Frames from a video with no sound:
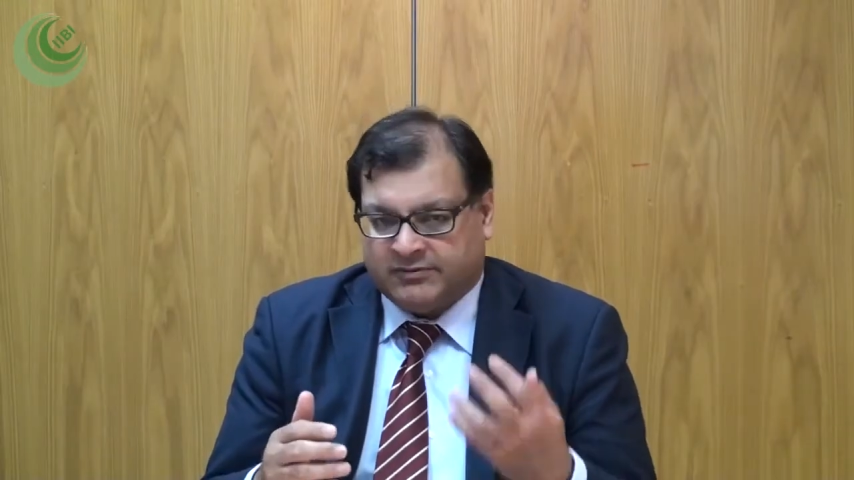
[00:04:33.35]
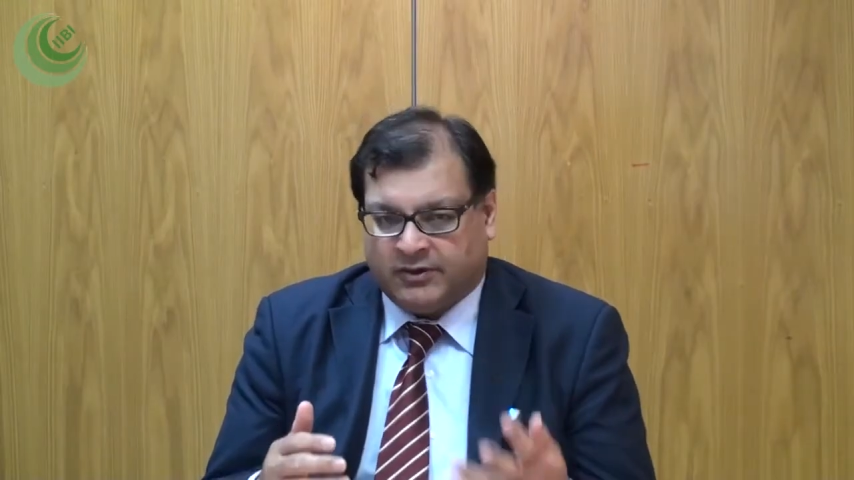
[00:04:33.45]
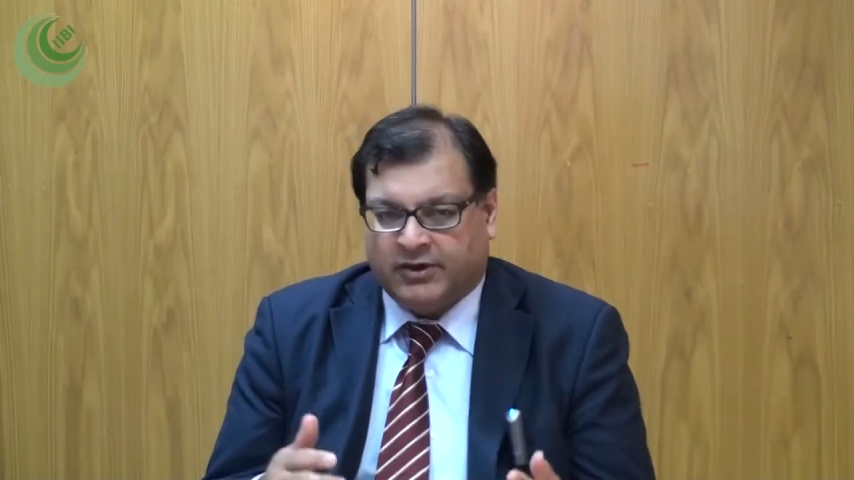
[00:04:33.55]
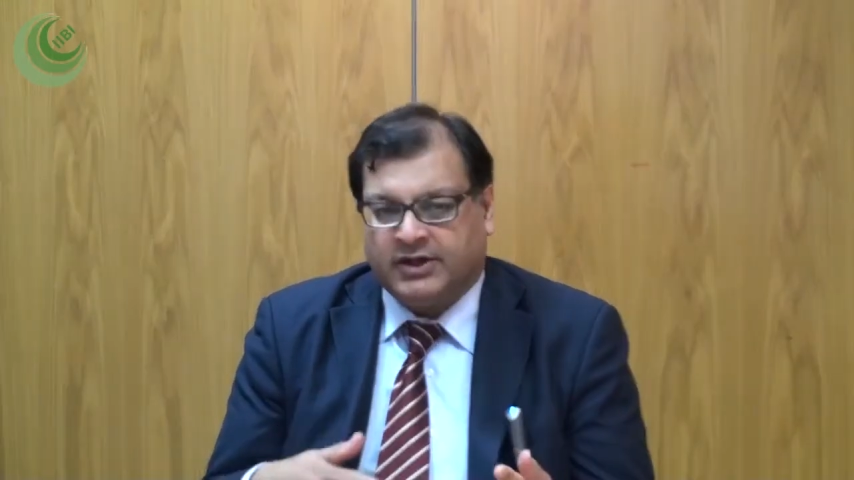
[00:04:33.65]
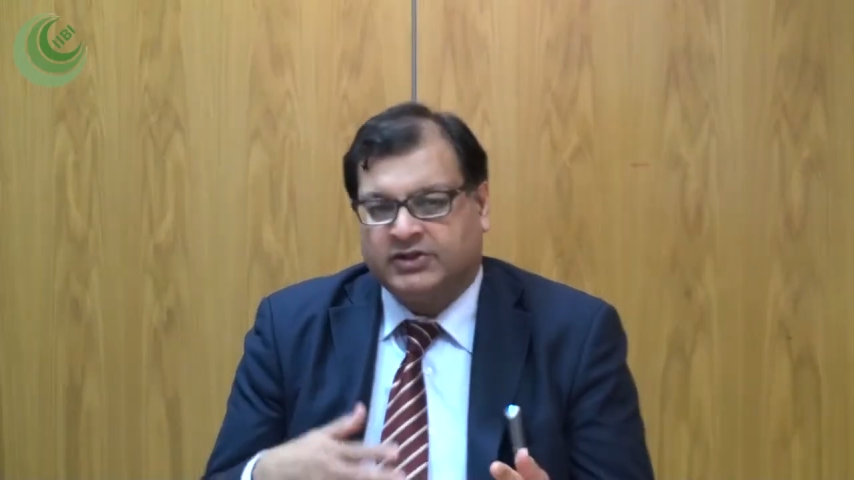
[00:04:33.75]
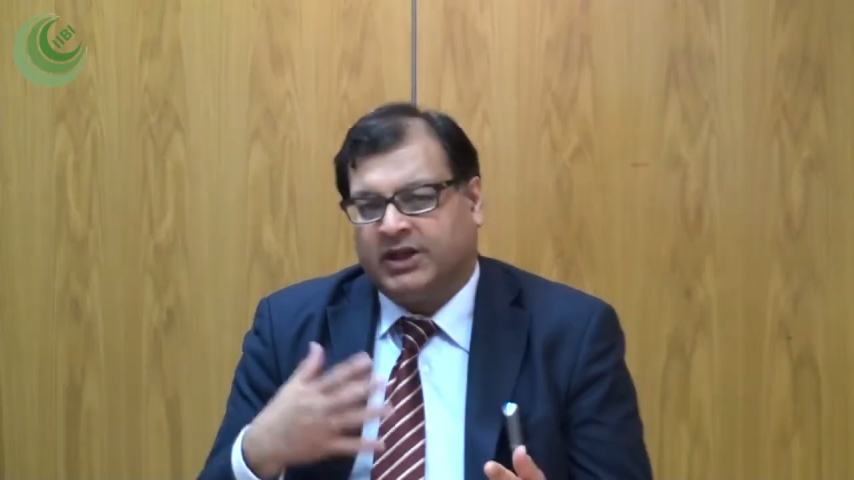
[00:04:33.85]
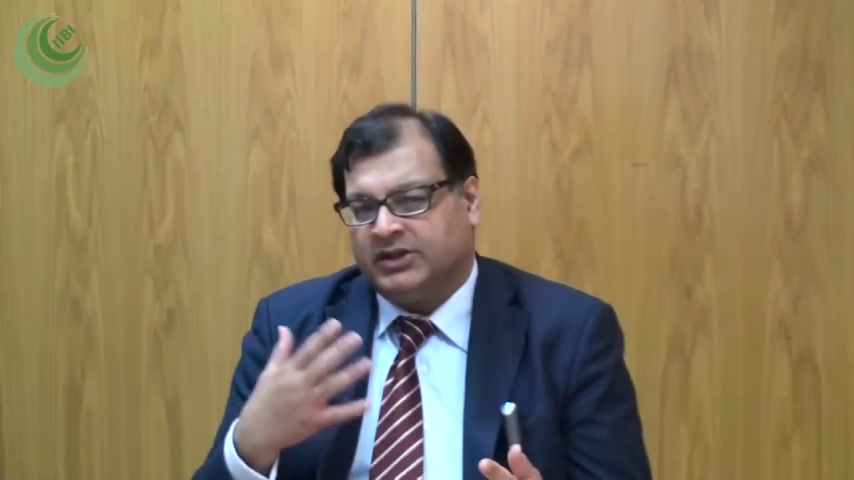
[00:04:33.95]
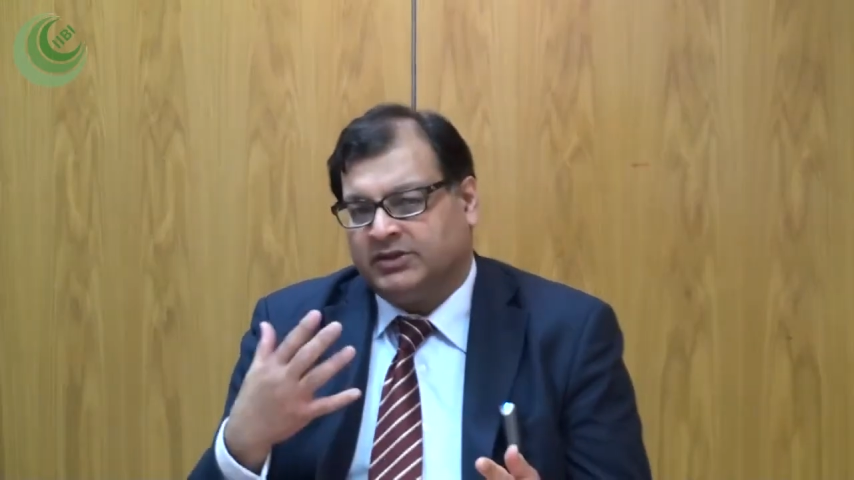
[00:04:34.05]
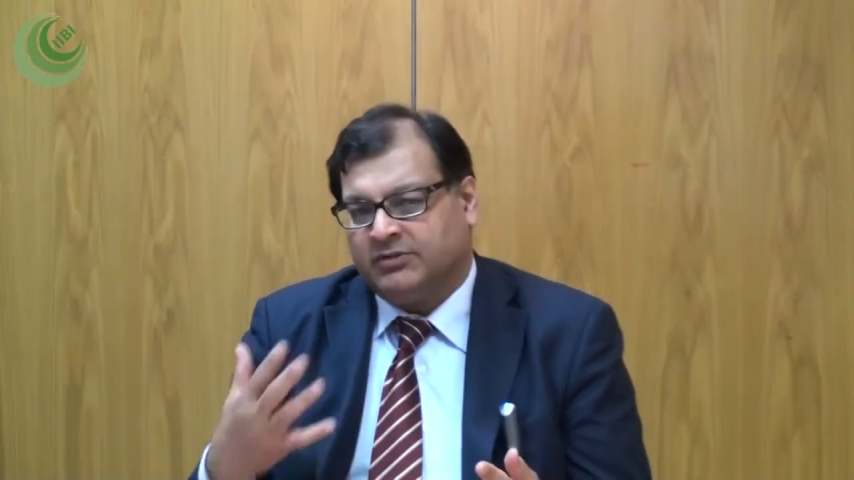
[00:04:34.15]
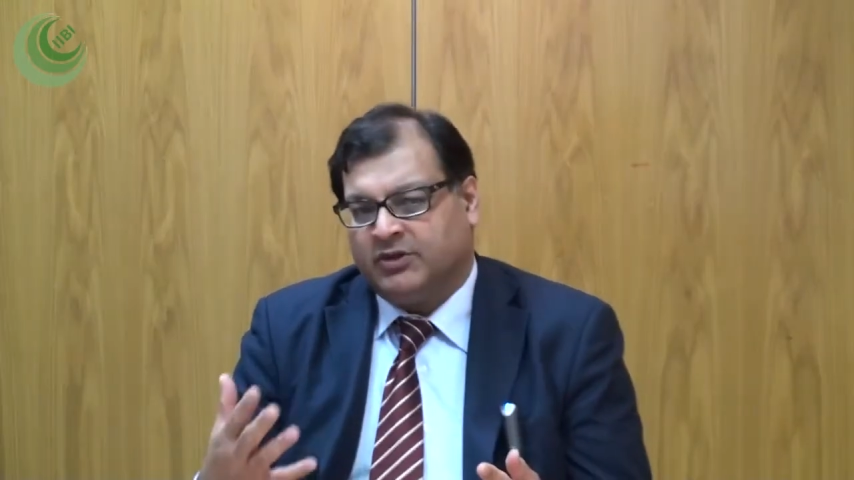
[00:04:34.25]
foreign
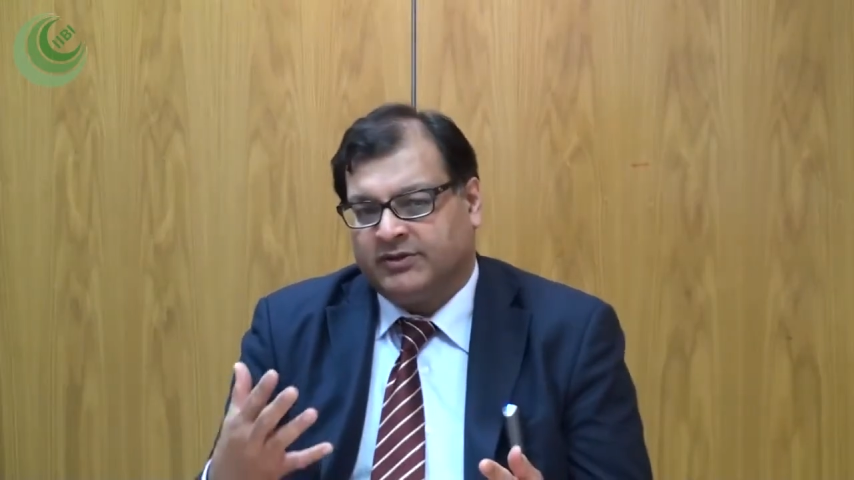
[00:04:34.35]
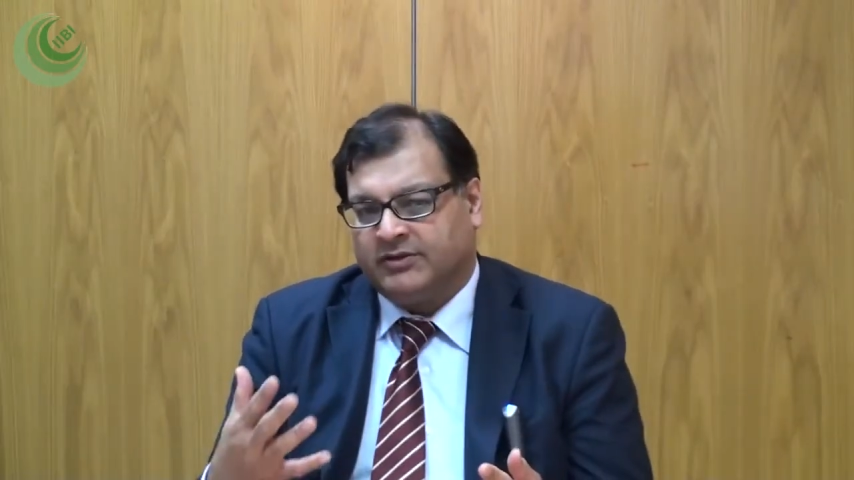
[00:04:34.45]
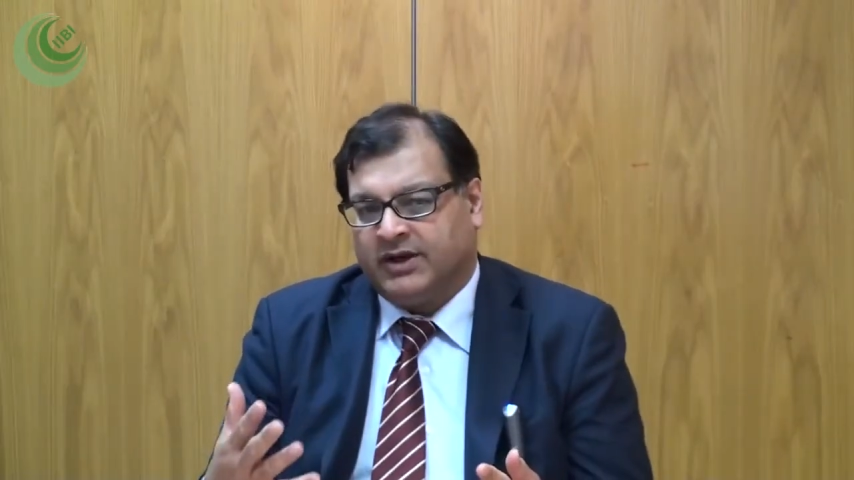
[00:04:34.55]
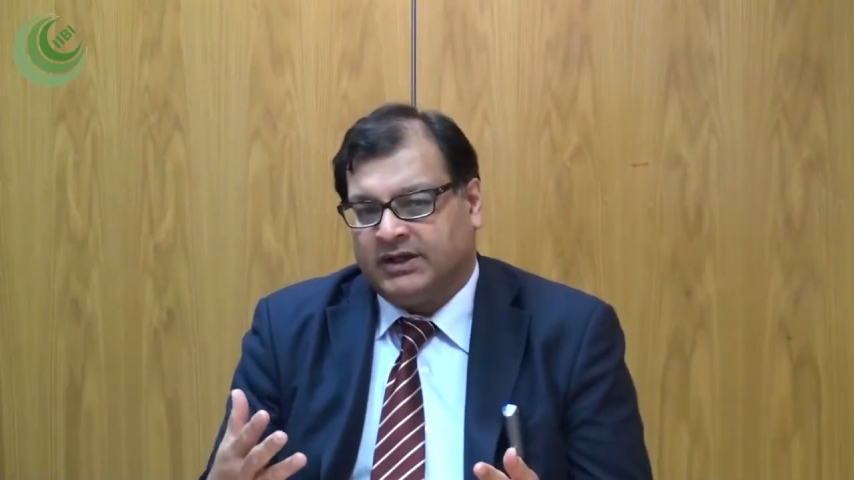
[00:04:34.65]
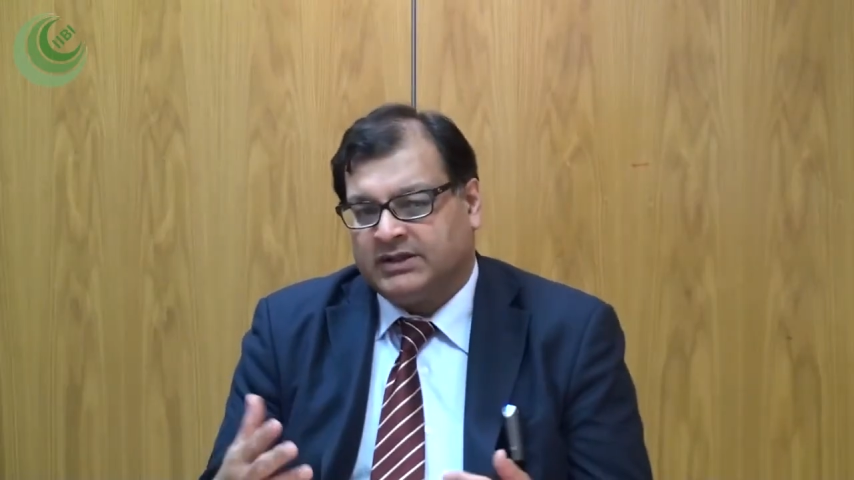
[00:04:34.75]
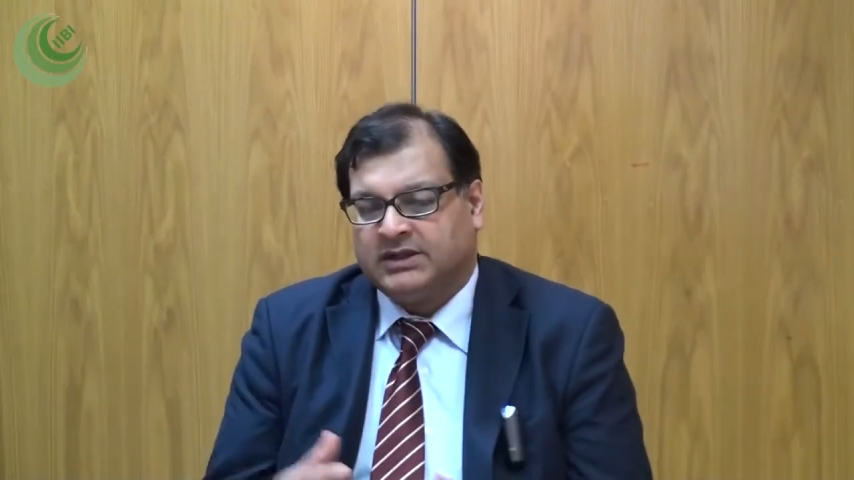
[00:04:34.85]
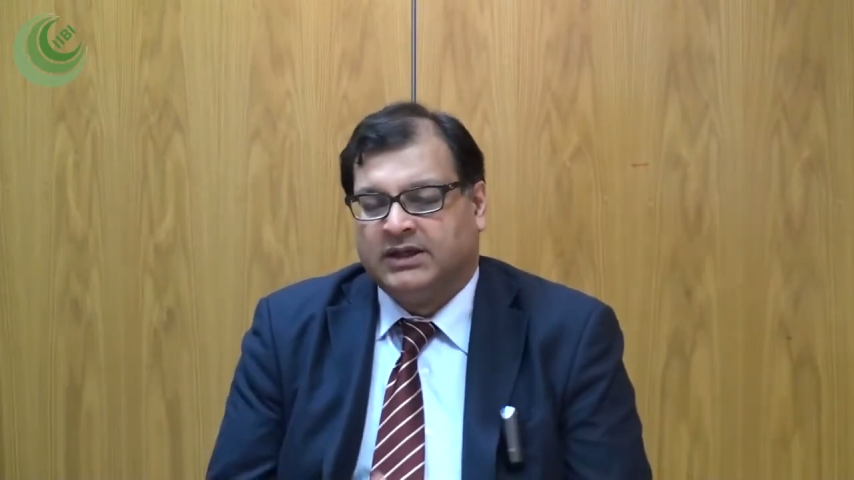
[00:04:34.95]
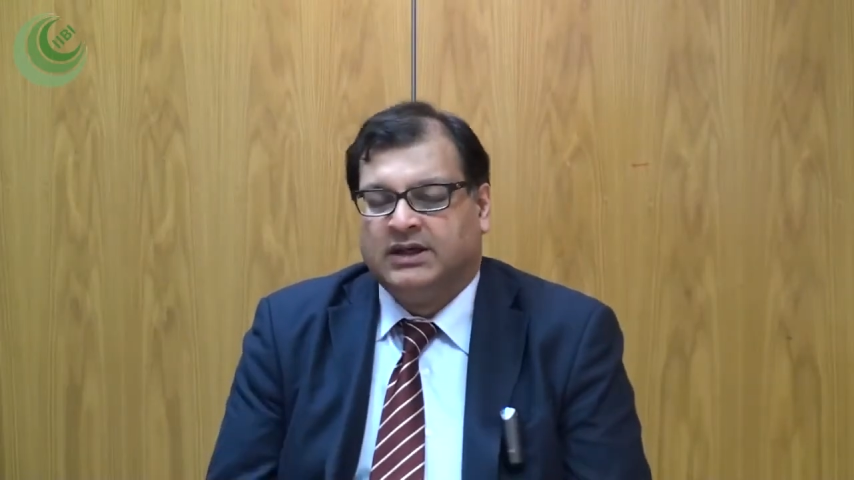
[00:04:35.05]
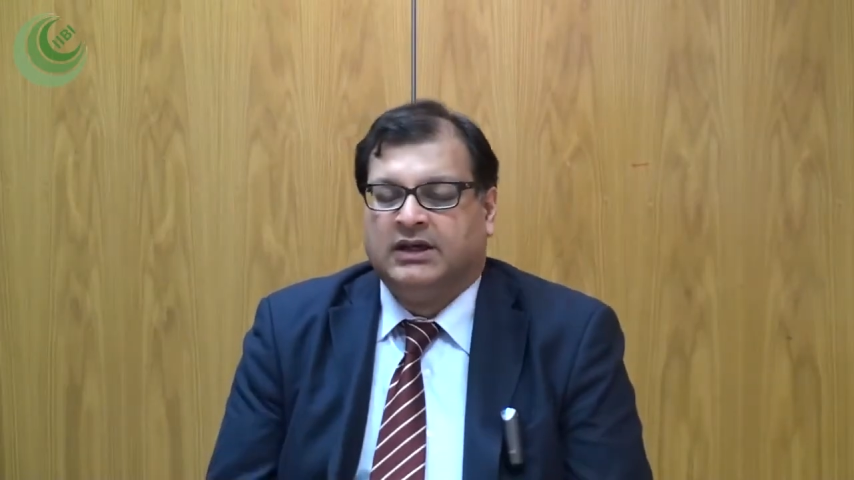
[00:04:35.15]
exchange and profit rates,